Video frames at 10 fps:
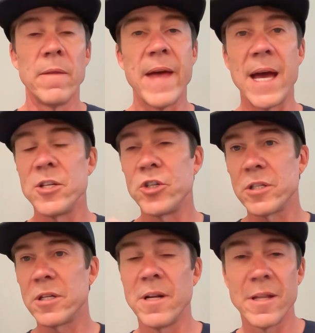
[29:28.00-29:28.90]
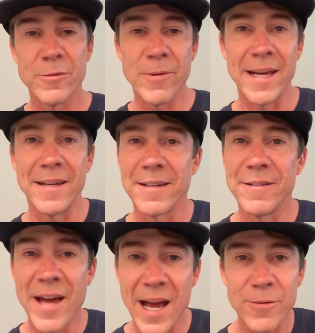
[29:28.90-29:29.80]
that is just another way
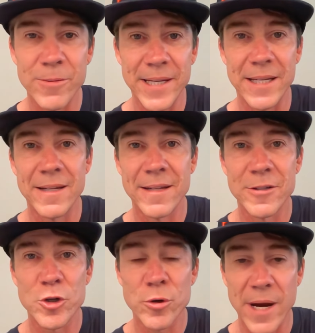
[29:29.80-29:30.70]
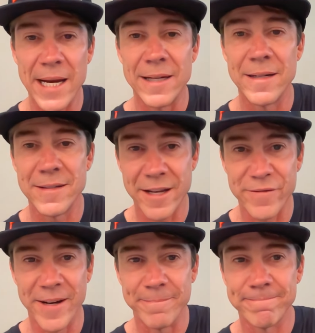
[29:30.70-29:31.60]
of how we train
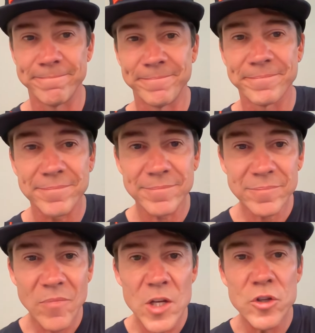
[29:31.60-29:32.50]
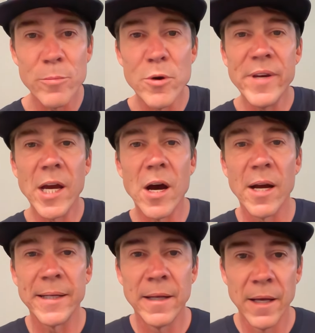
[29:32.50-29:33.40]
different. So moving on,